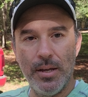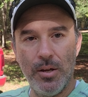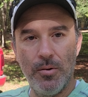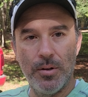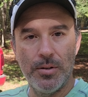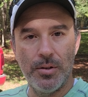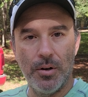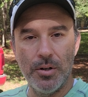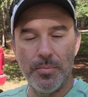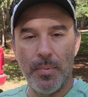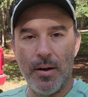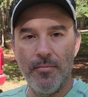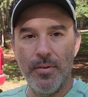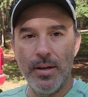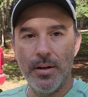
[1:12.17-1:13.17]
You can search
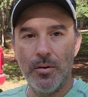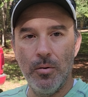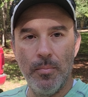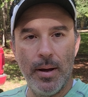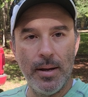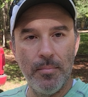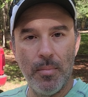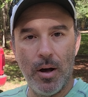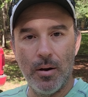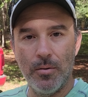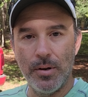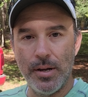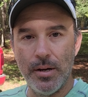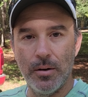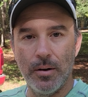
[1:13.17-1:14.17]
by vehicle, make, model,
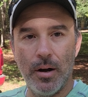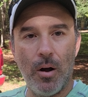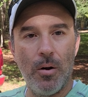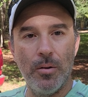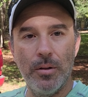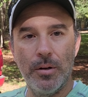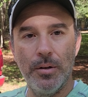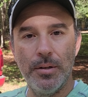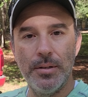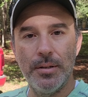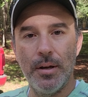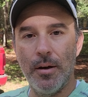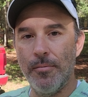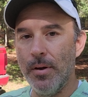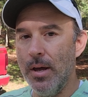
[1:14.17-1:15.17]
year, all the good
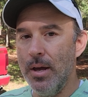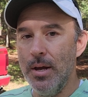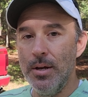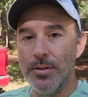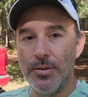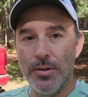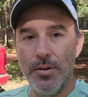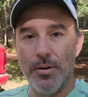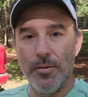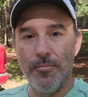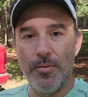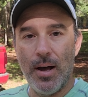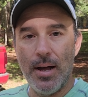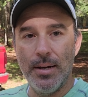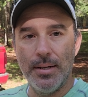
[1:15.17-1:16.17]
stuff, so you can
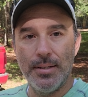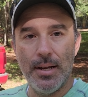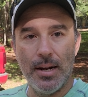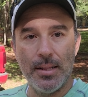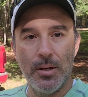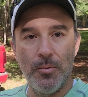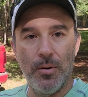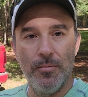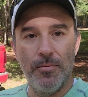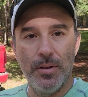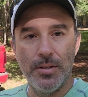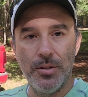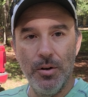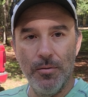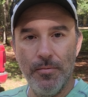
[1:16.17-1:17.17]
find exactly what
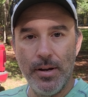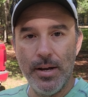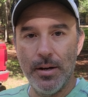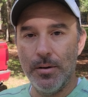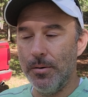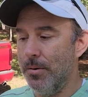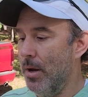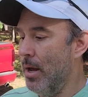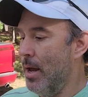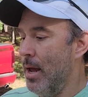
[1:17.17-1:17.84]
fits your vehicle.